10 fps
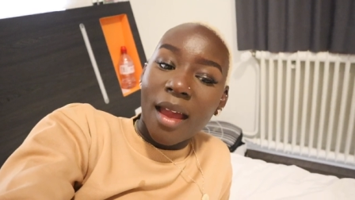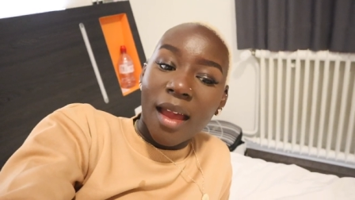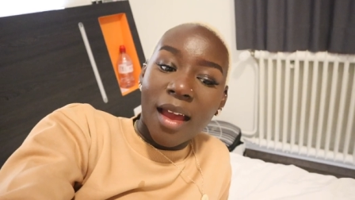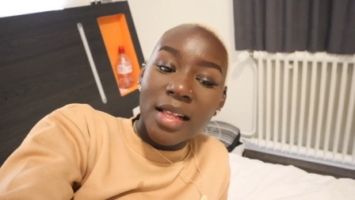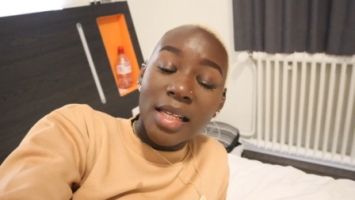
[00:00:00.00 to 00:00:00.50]

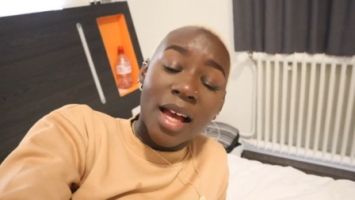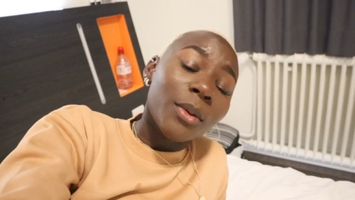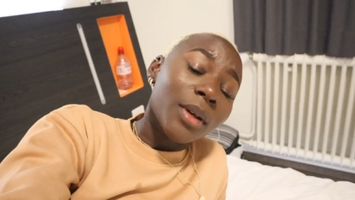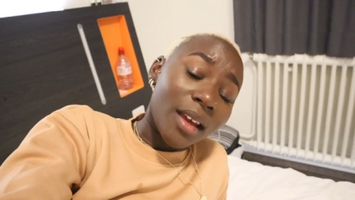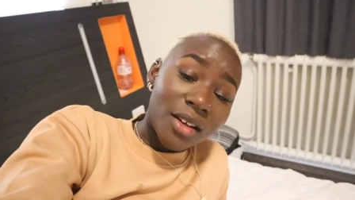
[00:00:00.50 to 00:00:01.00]
And I
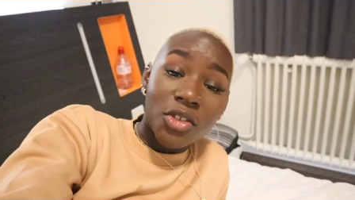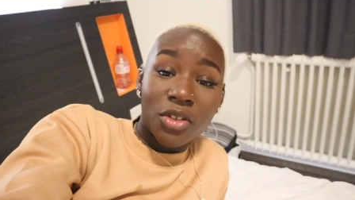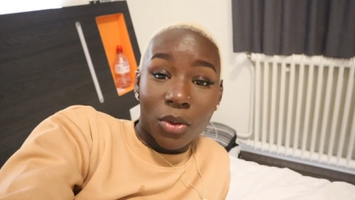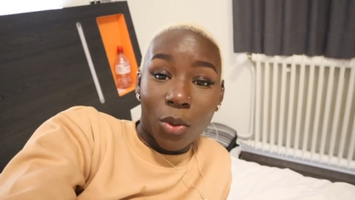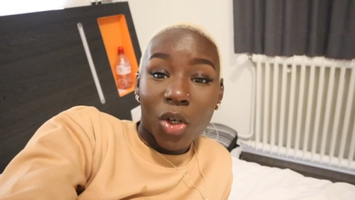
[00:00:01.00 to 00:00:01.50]
will catch
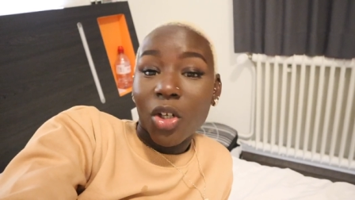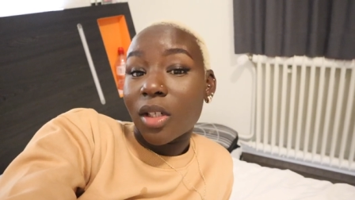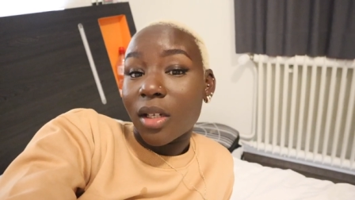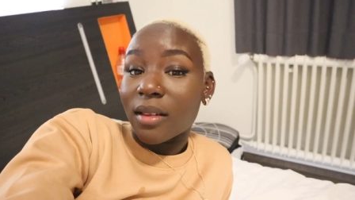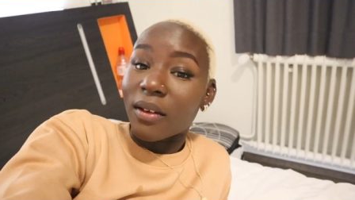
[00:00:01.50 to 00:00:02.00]
you
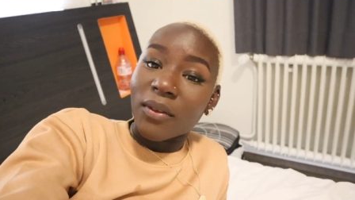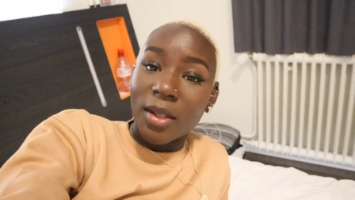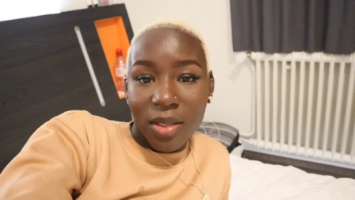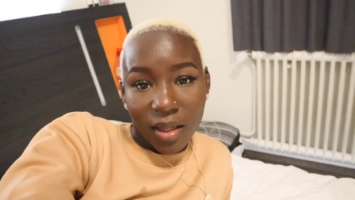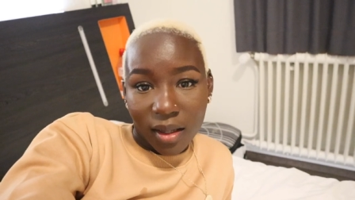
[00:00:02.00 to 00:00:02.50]
on the
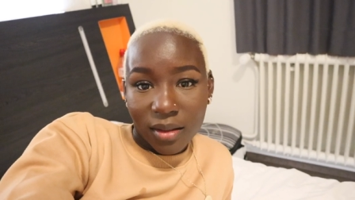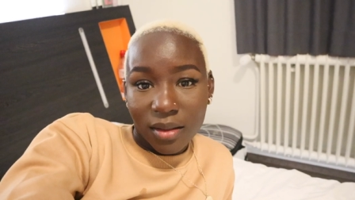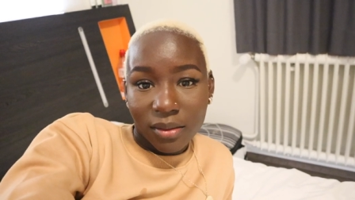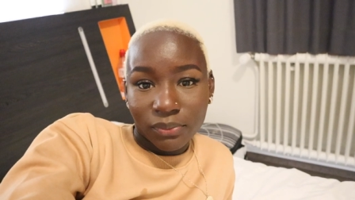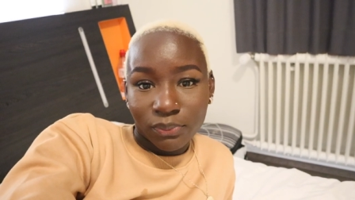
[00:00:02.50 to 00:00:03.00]
flip side,